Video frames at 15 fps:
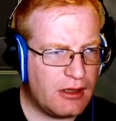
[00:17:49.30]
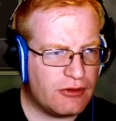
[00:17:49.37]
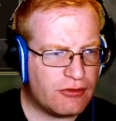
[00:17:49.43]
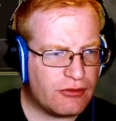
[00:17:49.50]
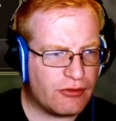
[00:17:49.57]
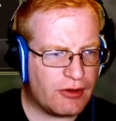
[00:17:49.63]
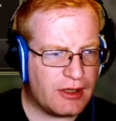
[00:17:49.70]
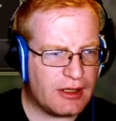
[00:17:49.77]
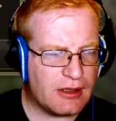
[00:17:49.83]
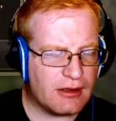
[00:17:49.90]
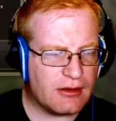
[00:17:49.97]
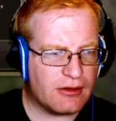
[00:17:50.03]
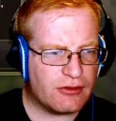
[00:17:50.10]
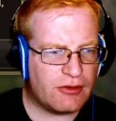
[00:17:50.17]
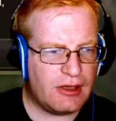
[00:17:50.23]
Training.
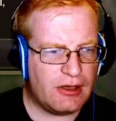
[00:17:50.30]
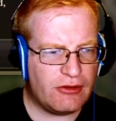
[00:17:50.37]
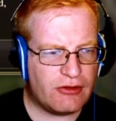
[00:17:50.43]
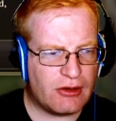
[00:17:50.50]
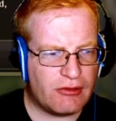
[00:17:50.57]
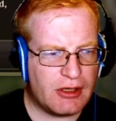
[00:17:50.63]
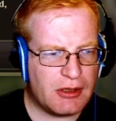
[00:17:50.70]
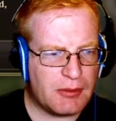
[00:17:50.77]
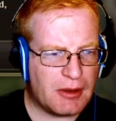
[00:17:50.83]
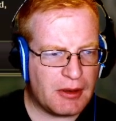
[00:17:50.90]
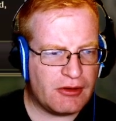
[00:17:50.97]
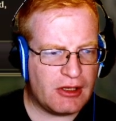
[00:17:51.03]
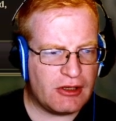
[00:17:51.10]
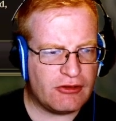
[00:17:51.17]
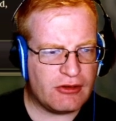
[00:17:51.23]
Training is generated by
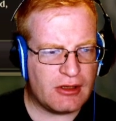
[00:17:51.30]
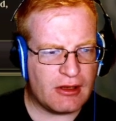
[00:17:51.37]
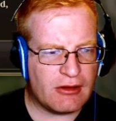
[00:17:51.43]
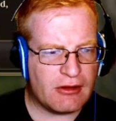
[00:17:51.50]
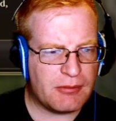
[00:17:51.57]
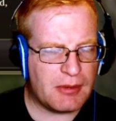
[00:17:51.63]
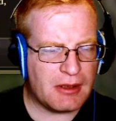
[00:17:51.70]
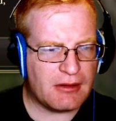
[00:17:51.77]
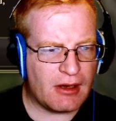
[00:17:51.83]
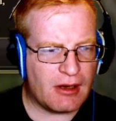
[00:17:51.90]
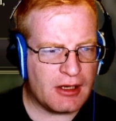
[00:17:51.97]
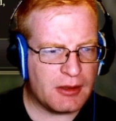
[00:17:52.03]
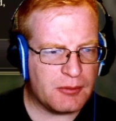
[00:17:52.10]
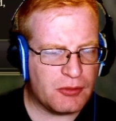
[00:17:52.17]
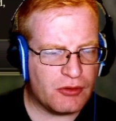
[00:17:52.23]
your nation and spent
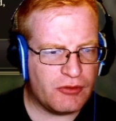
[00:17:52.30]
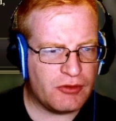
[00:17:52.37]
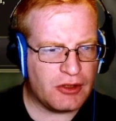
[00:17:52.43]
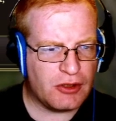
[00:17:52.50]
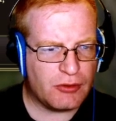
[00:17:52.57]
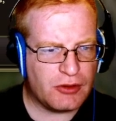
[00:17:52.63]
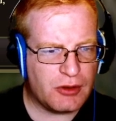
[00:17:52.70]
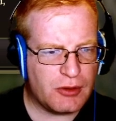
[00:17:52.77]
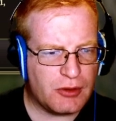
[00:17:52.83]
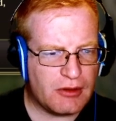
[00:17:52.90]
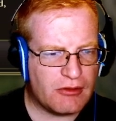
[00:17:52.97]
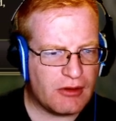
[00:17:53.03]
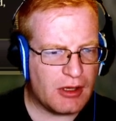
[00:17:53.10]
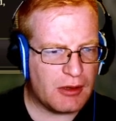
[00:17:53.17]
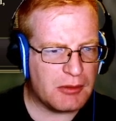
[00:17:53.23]
on improving your
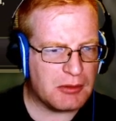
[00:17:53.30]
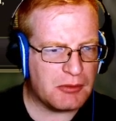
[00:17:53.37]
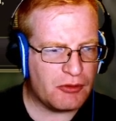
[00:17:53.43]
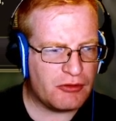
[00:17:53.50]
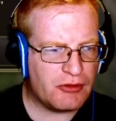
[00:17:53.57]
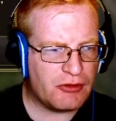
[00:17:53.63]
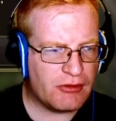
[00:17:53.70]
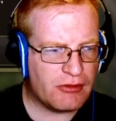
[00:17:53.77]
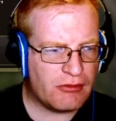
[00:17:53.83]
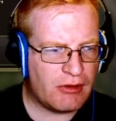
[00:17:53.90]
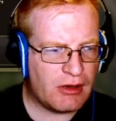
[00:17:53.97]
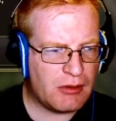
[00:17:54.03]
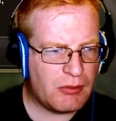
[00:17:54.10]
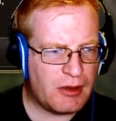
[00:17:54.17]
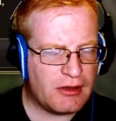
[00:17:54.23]
units. A promotion is a
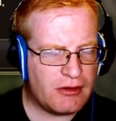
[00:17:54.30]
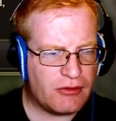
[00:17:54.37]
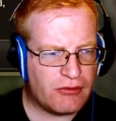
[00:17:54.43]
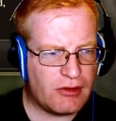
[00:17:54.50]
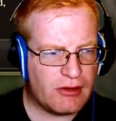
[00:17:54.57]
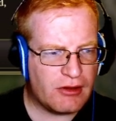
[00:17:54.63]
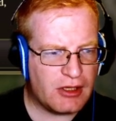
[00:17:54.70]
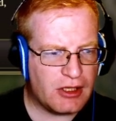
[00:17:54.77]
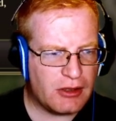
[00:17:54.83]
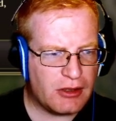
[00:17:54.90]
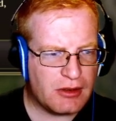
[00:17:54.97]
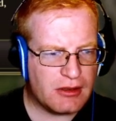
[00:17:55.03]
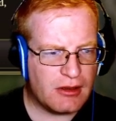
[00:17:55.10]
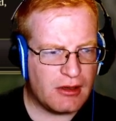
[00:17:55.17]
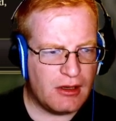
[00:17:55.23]
great way to strengthen a
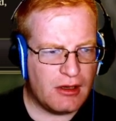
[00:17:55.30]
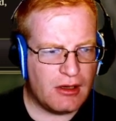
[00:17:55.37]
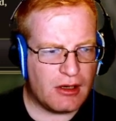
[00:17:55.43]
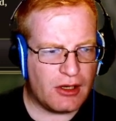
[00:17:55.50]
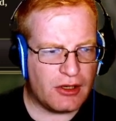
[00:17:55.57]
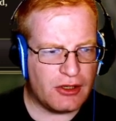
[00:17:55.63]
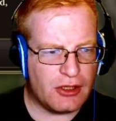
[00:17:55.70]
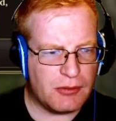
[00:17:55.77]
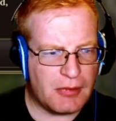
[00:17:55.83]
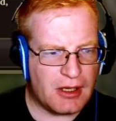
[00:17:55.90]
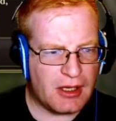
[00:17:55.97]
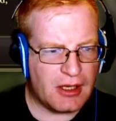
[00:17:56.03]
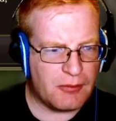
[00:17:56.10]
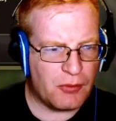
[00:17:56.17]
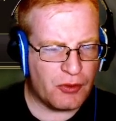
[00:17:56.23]
unit. A unit may
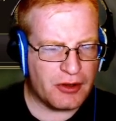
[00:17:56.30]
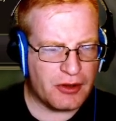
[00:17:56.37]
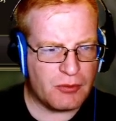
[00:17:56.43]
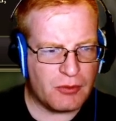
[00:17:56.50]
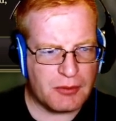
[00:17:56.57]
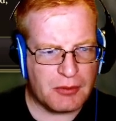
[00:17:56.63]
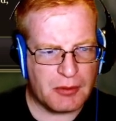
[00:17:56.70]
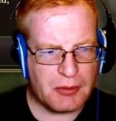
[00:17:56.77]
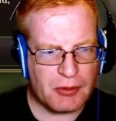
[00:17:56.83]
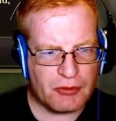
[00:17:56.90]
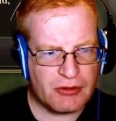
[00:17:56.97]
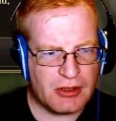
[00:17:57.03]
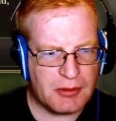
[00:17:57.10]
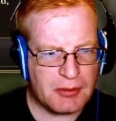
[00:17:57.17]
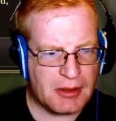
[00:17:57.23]
have more than 1
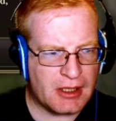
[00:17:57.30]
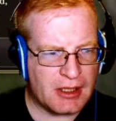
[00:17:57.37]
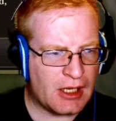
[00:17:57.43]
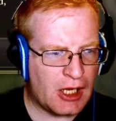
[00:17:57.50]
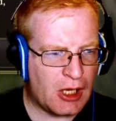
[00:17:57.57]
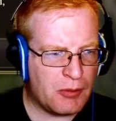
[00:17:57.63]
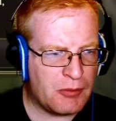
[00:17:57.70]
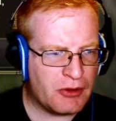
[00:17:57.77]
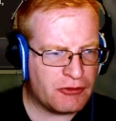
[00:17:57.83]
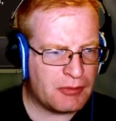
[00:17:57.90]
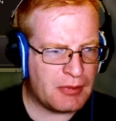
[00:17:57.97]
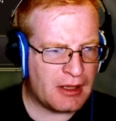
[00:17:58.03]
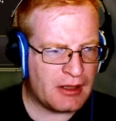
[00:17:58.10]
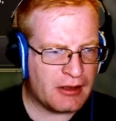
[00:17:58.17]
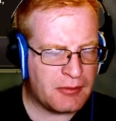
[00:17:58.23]
promotion depending on how much
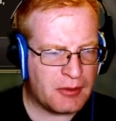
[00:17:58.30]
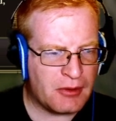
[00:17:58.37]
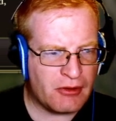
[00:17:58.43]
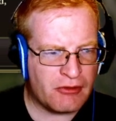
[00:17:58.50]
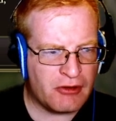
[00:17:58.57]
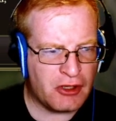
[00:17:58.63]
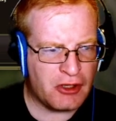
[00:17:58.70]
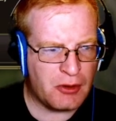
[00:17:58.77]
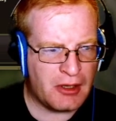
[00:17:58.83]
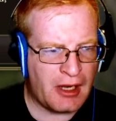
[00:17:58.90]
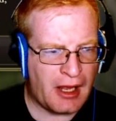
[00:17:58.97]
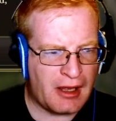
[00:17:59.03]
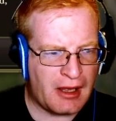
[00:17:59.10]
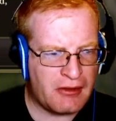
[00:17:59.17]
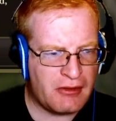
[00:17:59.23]
battle experience a unit
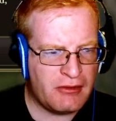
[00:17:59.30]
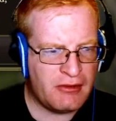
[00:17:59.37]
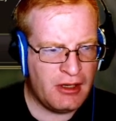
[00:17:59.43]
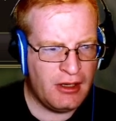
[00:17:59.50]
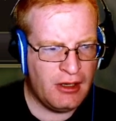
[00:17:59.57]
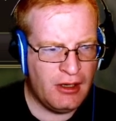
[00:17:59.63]
has.